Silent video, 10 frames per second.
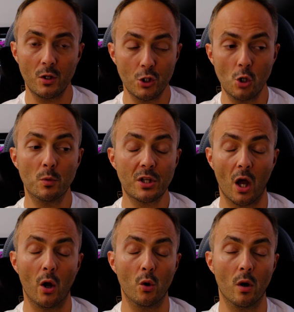you would
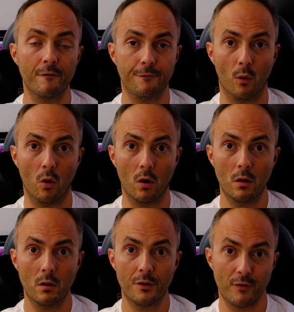go
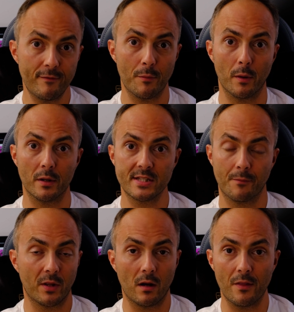for Threadripper,
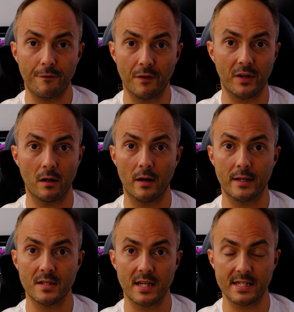something like the
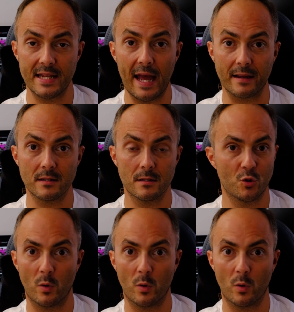5960X.